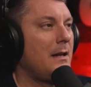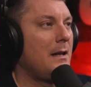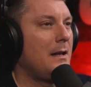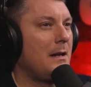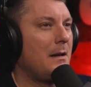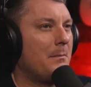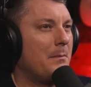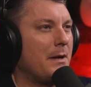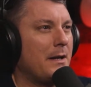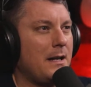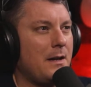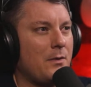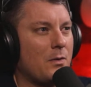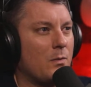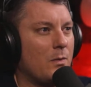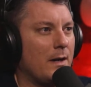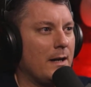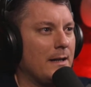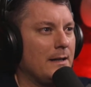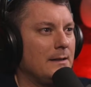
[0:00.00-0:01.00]
But either
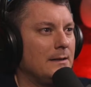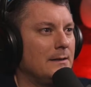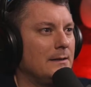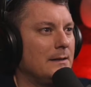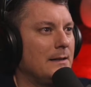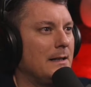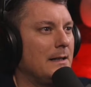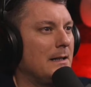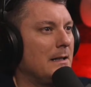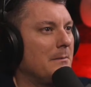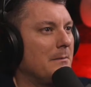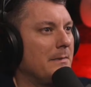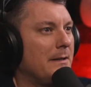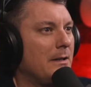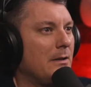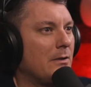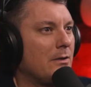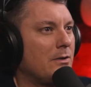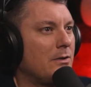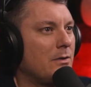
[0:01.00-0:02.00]
way, I'm
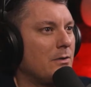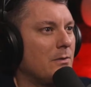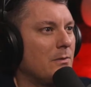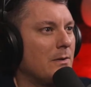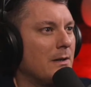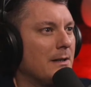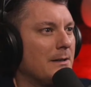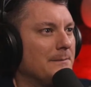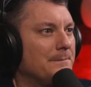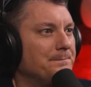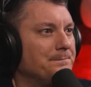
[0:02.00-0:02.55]
here to